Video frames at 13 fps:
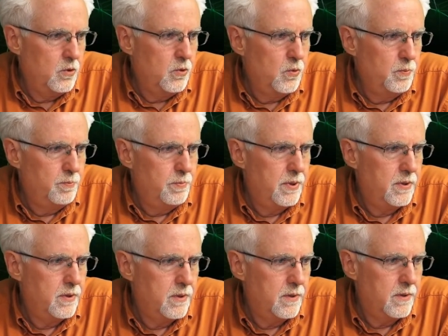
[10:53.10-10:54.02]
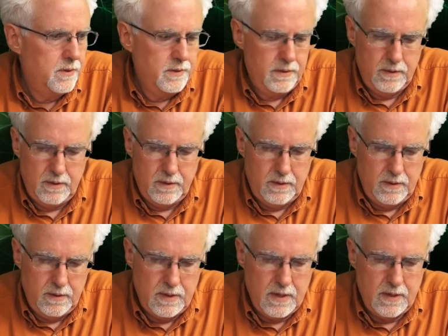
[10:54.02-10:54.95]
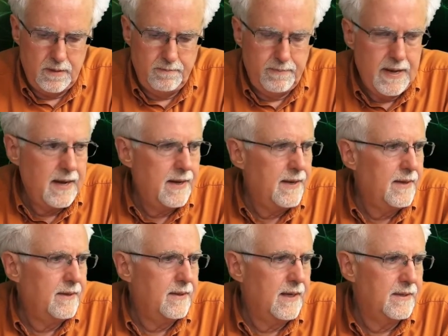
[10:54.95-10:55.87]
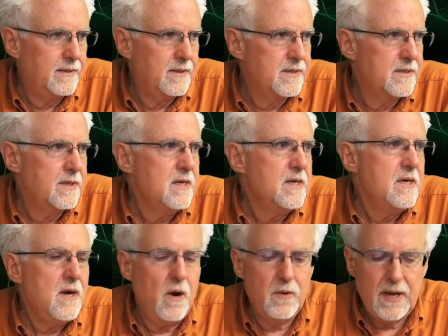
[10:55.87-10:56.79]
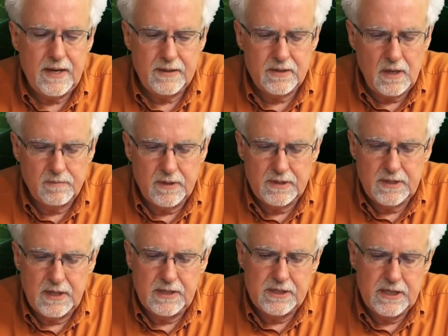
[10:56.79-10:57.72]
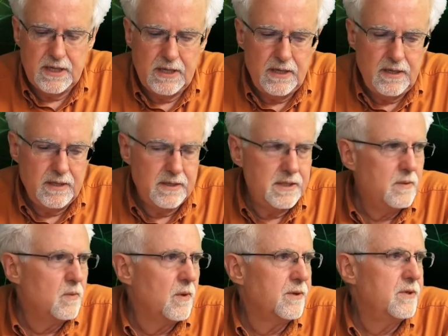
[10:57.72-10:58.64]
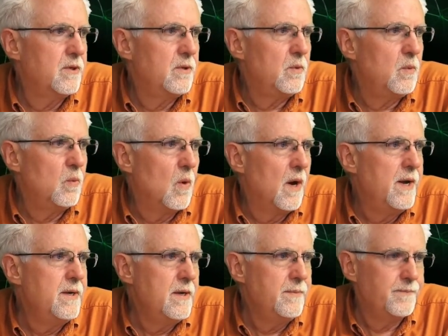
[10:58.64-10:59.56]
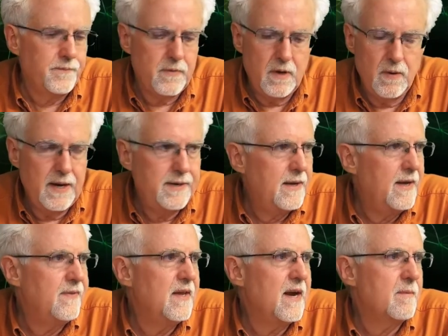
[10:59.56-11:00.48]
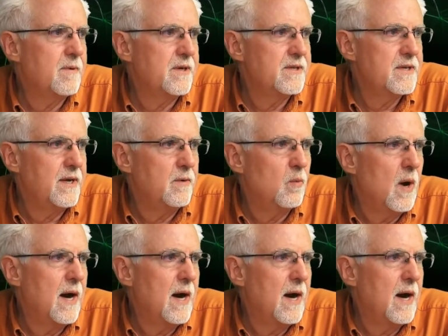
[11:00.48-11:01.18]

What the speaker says: loop dot pi, like this. Okay, and so I'm going to say j is equal to 1. All right, and then I'm going to say